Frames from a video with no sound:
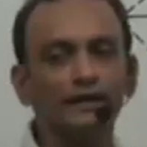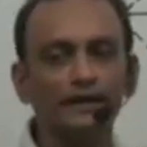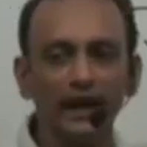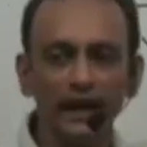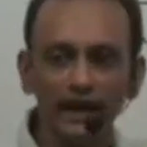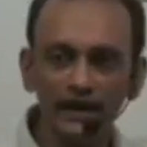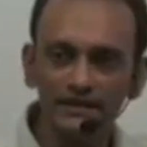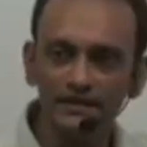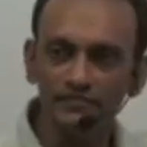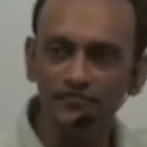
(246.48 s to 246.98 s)

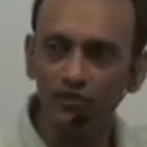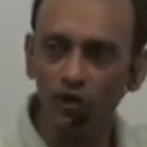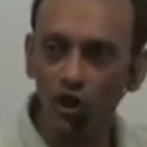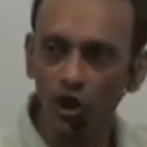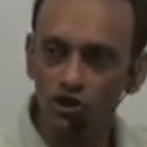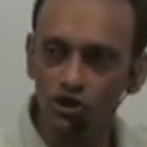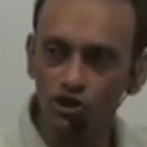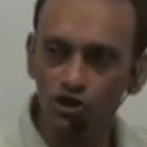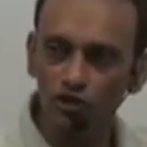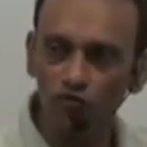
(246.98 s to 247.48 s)
relative
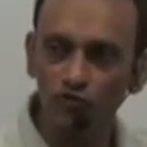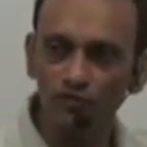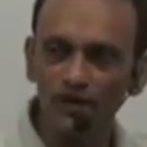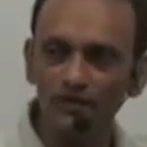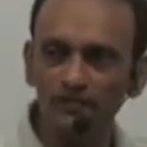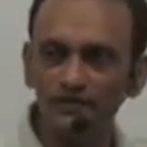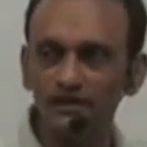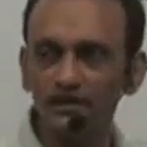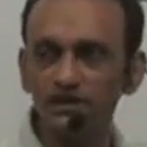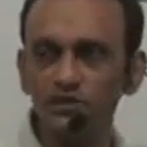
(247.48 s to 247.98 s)
velocity of
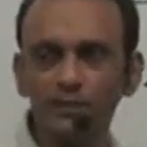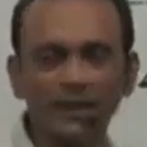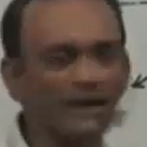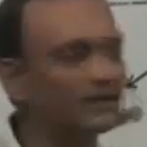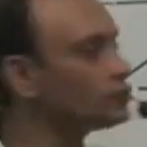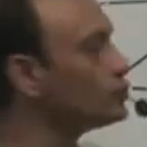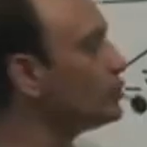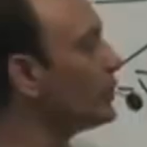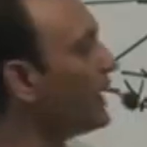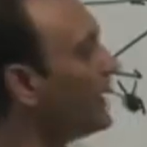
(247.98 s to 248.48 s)
B with
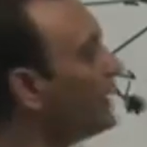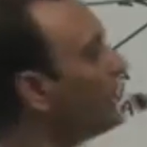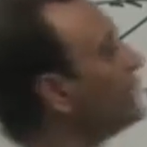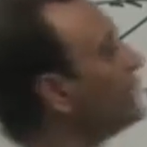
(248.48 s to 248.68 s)
respect to A